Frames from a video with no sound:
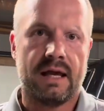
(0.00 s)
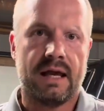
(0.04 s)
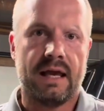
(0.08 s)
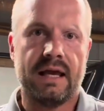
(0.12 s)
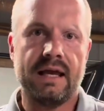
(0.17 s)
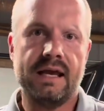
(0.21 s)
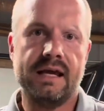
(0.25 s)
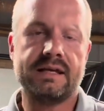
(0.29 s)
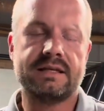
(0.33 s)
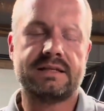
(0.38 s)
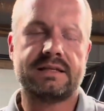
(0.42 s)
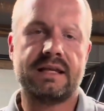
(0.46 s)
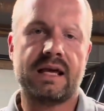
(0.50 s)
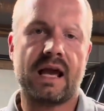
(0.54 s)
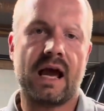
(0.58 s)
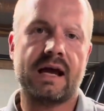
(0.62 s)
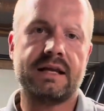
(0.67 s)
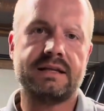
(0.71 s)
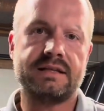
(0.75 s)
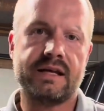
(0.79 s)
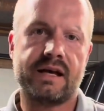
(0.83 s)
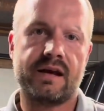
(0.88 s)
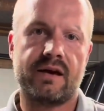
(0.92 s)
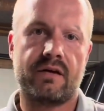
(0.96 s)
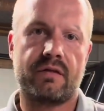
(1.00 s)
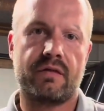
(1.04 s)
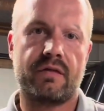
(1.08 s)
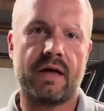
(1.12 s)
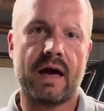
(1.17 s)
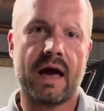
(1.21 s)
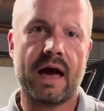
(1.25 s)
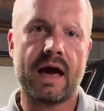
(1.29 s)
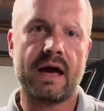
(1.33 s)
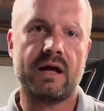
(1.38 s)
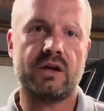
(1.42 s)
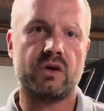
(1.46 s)
is the idea
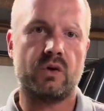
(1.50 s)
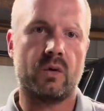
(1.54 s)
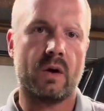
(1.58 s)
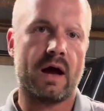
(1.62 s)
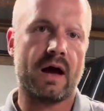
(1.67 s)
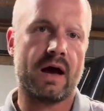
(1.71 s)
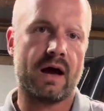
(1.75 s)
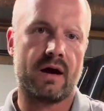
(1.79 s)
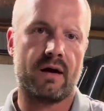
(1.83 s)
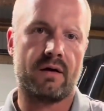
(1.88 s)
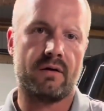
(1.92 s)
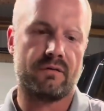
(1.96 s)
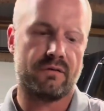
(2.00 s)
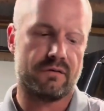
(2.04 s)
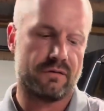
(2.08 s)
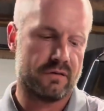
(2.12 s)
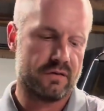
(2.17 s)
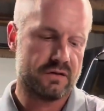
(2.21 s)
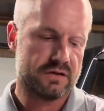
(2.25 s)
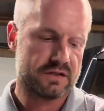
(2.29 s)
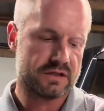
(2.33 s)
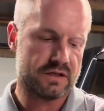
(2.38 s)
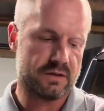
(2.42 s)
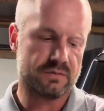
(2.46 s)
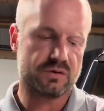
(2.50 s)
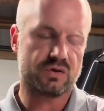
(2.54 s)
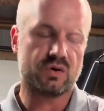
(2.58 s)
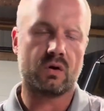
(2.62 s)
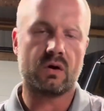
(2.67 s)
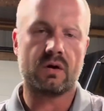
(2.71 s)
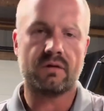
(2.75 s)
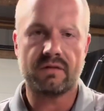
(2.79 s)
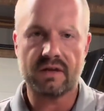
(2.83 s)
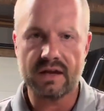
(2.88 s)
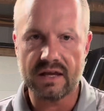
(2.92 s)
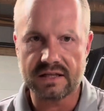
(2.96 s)
that you have some sort
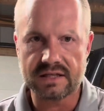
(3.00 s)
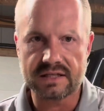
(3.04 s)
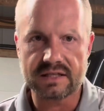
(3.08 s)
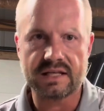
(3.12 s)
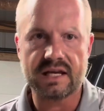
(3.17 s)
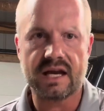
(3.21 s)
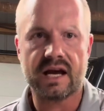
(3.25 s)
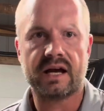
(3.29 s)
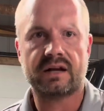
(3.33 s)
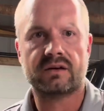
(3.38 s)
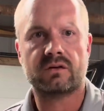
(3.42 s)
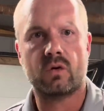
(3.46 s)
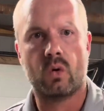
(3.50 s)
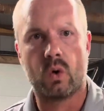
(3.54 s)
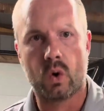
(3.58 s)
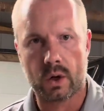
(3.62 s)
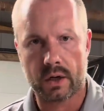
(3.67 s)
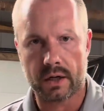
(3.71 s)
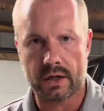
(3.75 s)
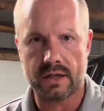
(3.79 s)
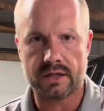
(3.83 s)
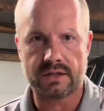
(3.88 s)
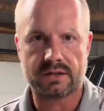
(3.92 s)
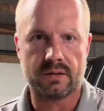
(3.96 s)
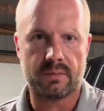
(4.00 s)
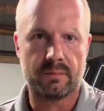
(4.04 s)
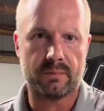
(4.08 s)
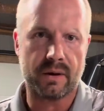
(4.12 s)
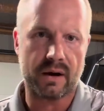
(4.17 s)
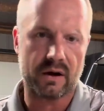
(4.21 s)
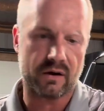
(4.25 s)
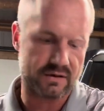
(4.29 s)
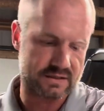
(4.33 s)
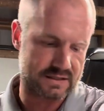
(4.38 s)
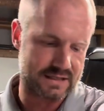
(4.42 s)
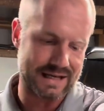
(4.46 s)
of insect, organism,
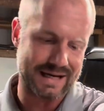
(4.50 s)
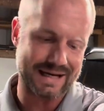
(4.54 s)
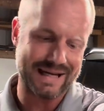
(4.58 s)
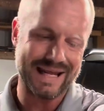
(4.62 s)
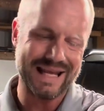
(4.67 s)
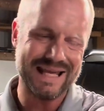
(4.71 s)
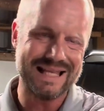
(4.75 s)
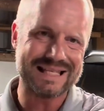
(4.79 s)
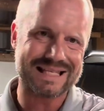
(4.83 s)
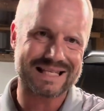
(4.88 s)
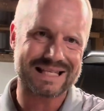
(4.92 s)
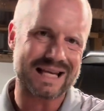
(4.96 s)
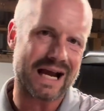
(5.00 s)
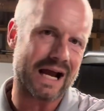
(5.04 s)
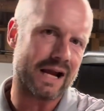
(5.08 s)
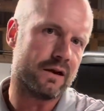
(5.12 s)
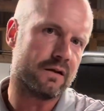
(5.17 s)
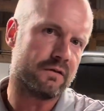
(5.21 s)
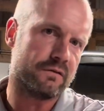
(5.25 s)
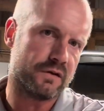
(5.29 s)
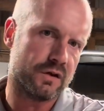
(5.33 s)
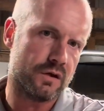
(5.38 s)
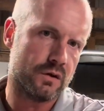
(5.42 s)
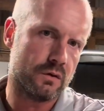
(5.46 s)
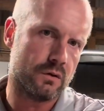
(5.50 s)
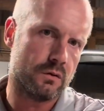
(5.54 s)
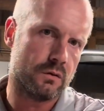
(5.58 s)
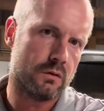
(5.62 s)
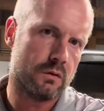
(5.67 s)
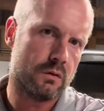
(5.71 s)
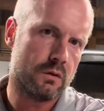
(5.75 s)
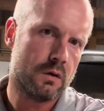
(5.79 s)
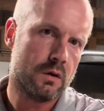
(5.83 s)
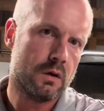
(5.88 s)
parasite inside of you,